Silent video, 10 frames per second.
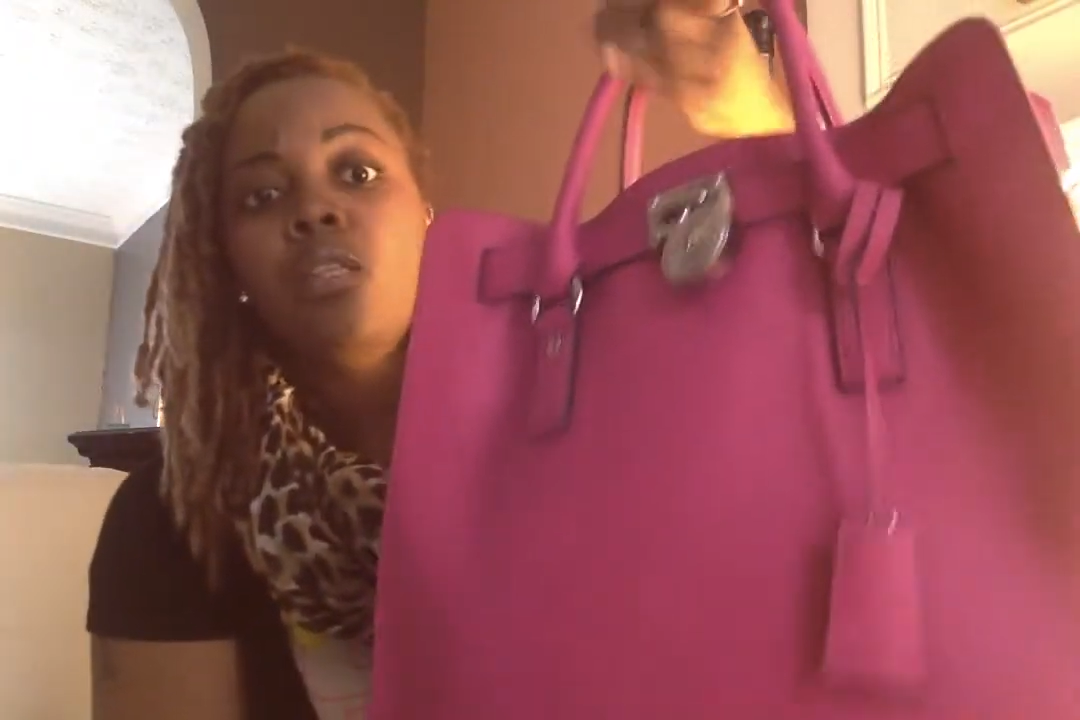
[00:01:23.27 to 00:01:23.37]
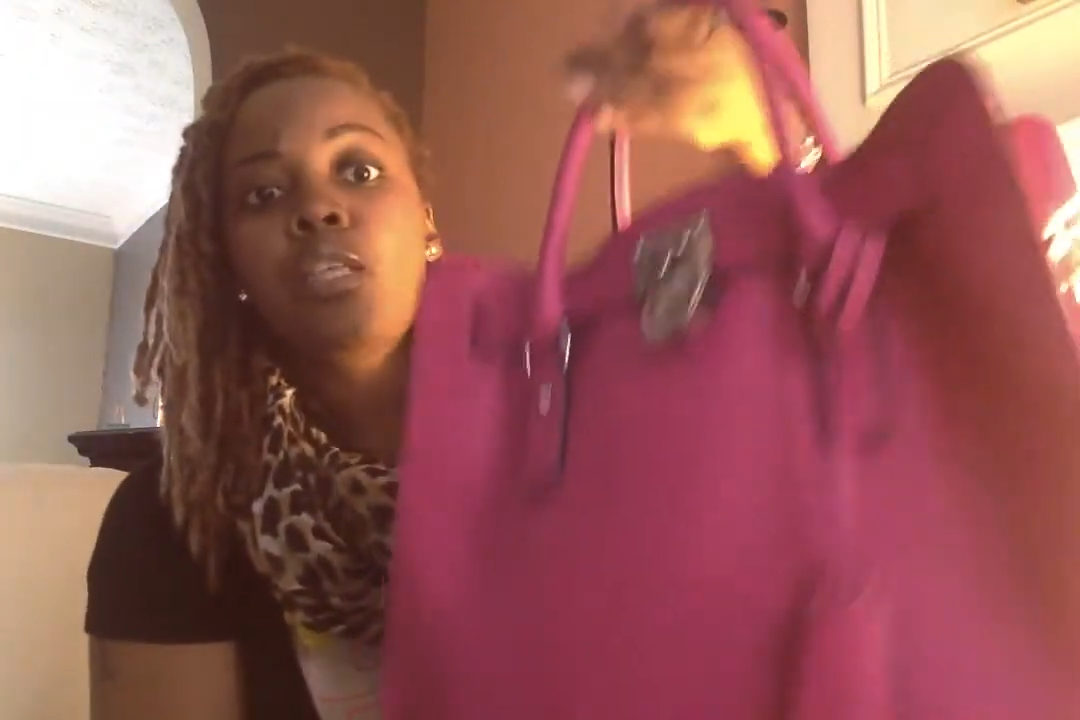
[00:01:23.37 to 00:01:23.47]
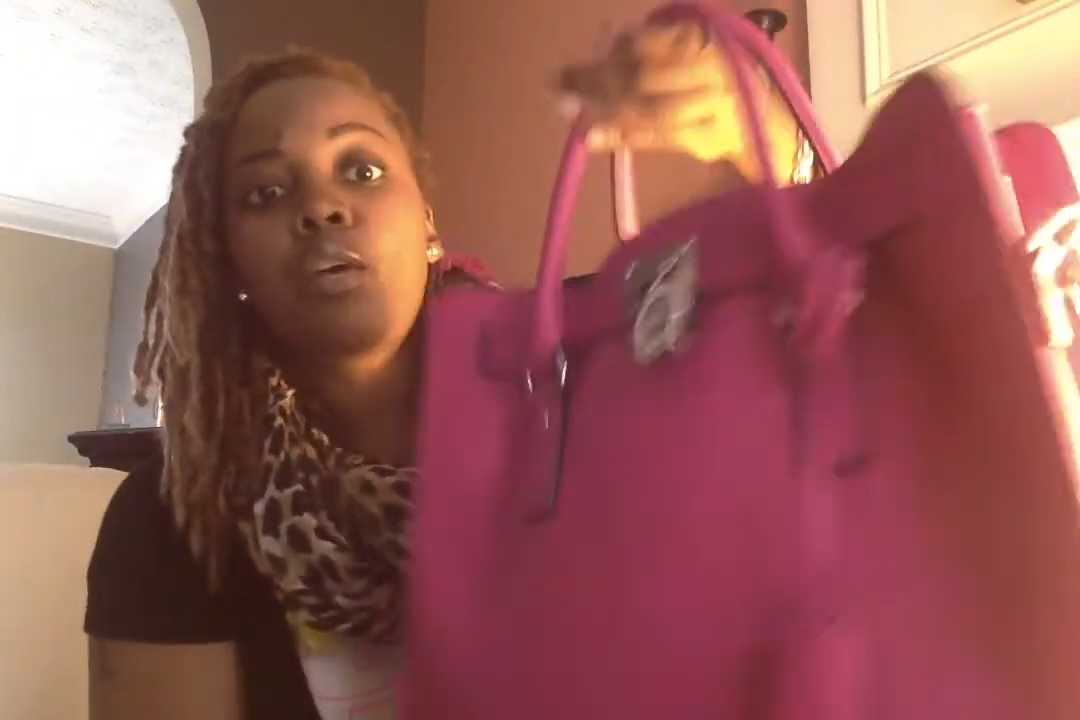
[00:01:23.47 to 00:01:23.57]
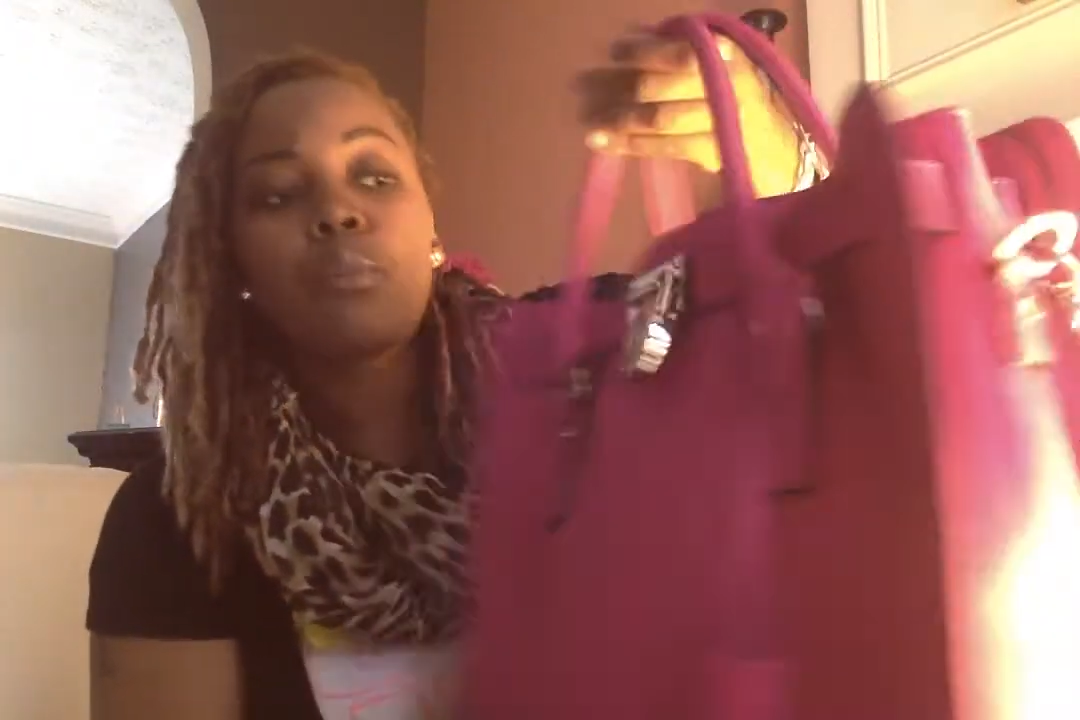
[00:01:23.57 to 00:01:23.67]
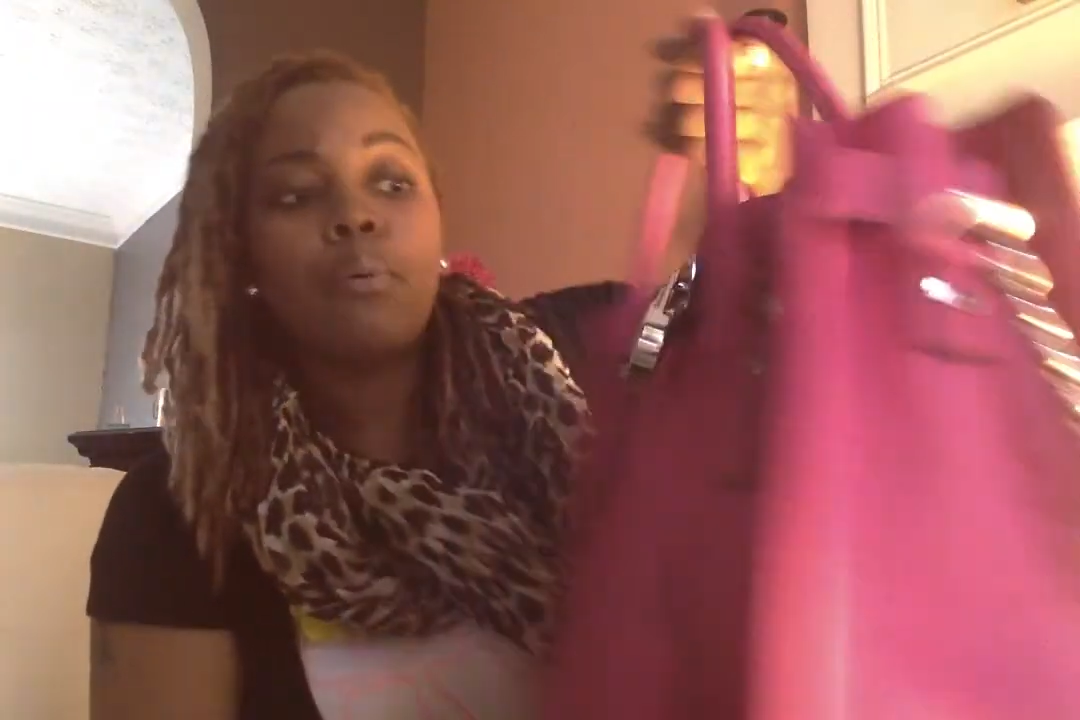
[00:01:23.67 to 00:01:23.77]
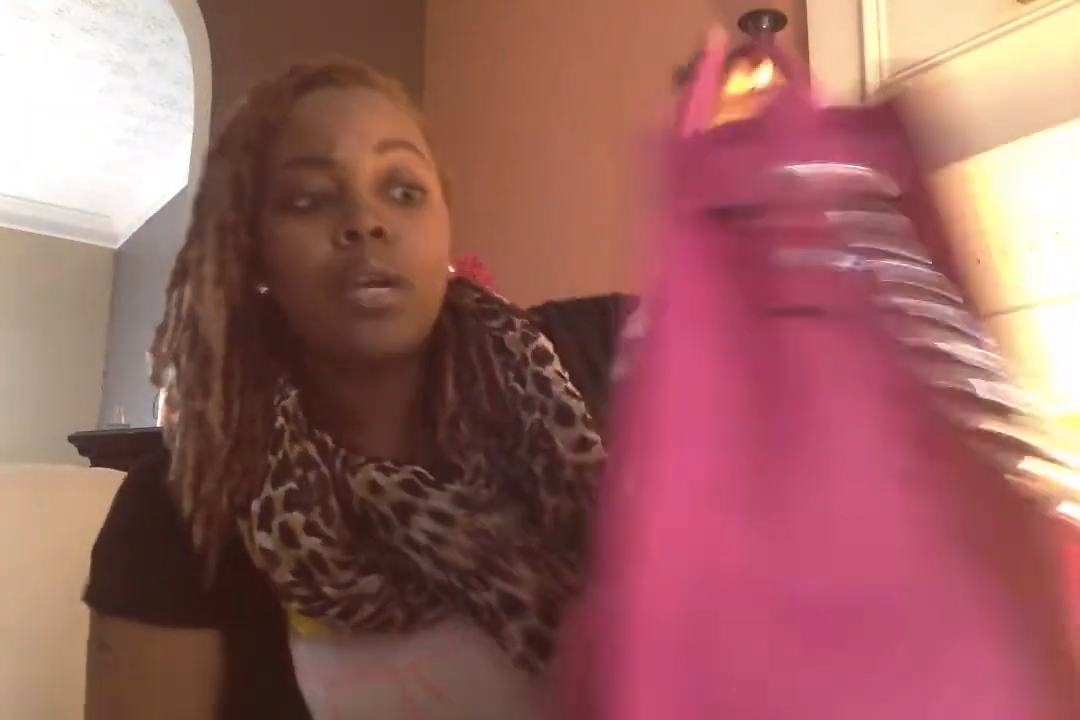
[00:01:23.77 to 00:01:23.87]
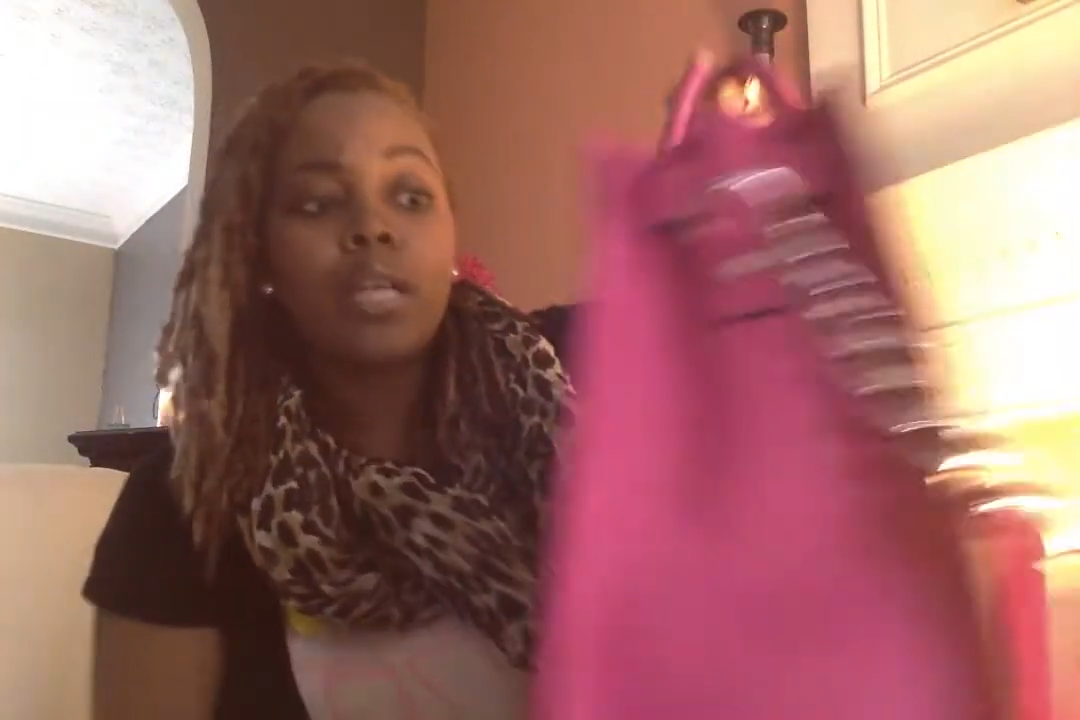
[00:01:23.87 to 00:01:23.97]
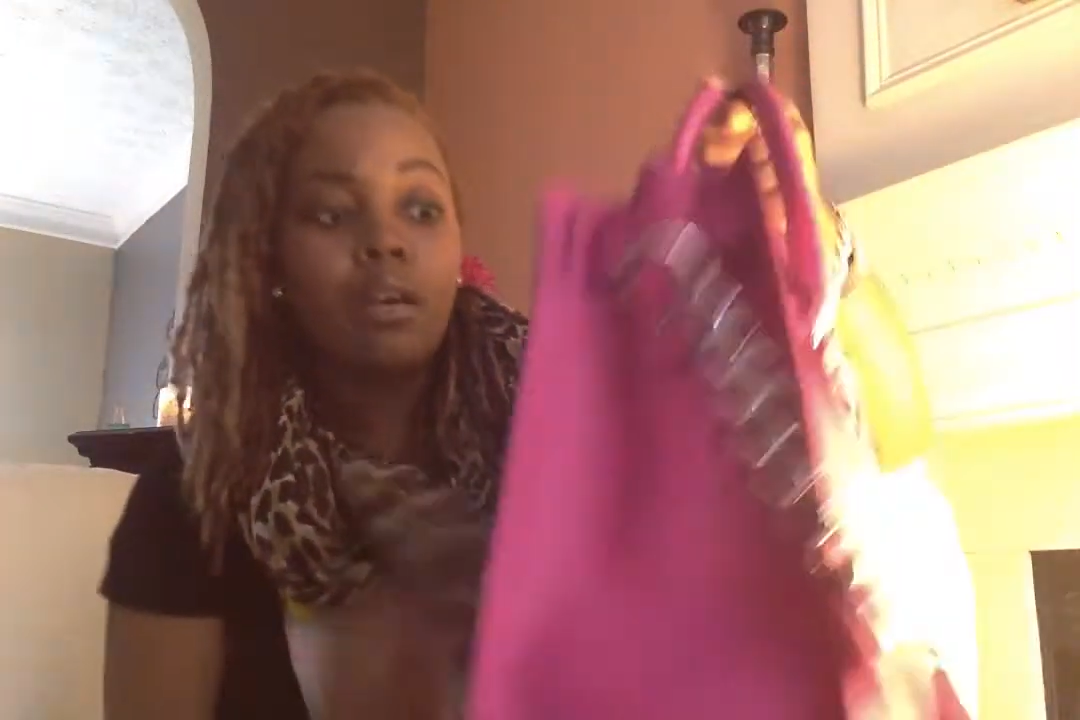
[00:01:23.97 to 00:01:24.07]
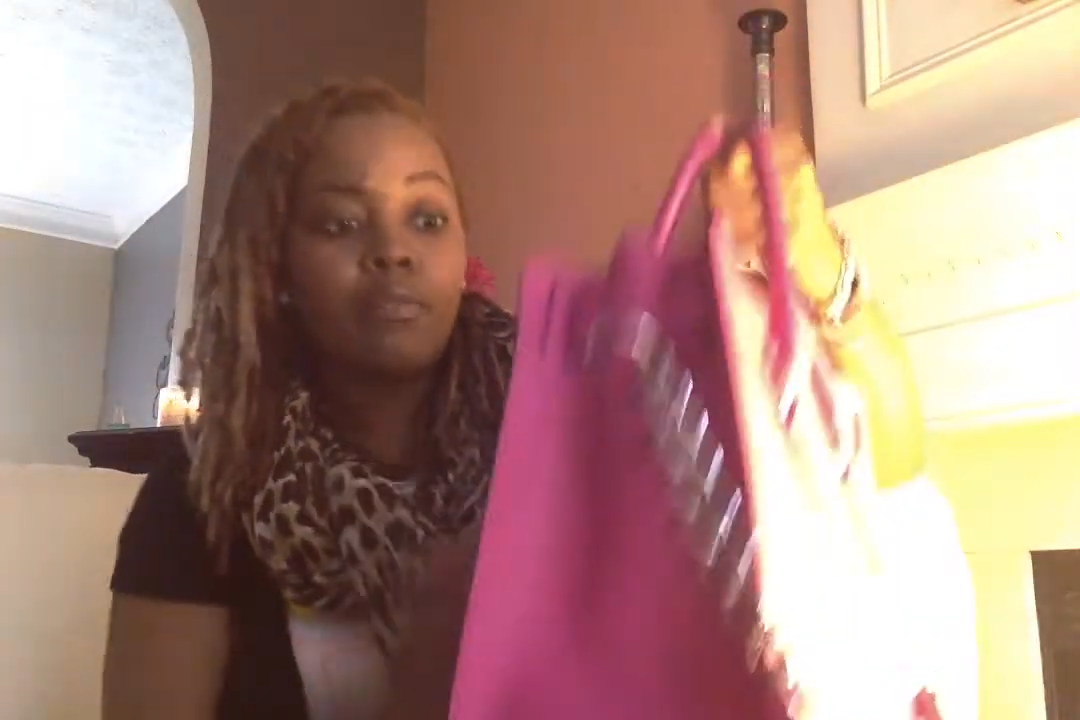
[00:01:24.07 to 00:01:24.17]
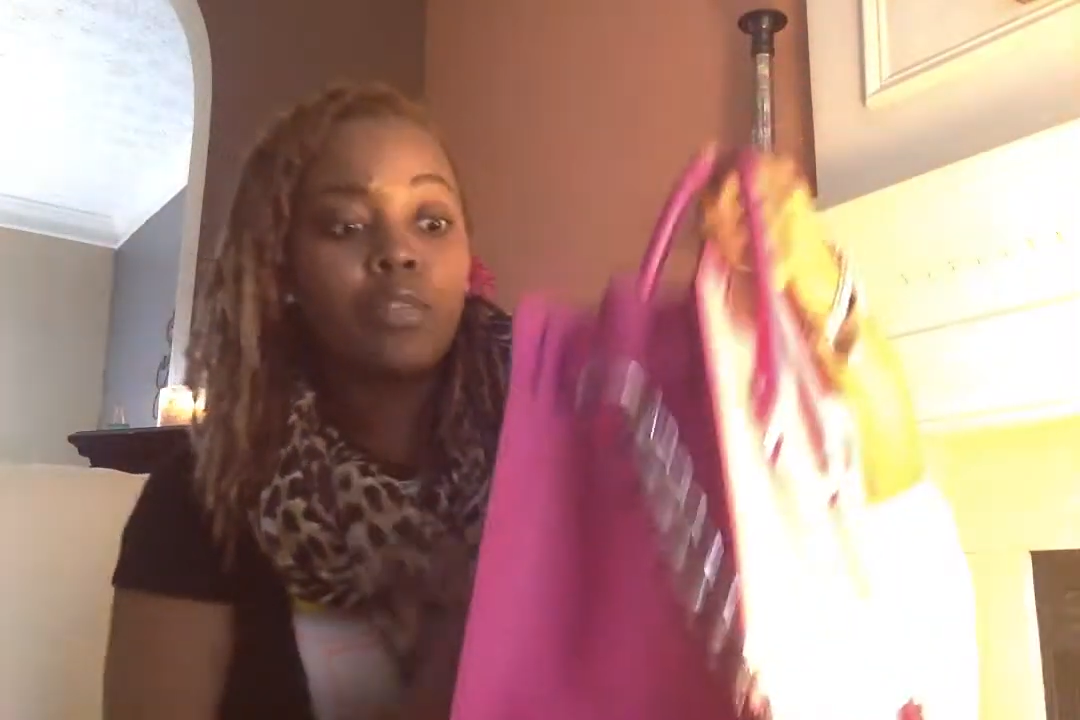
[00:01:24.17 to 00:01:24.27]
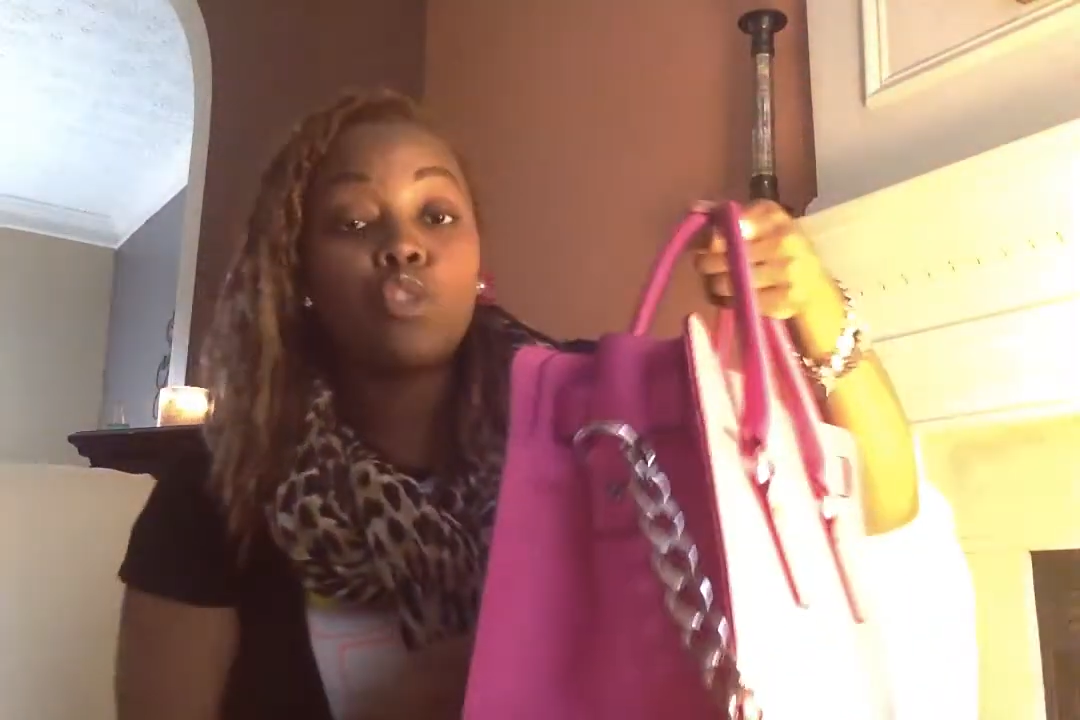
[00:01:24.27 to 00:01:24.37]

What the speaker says: So the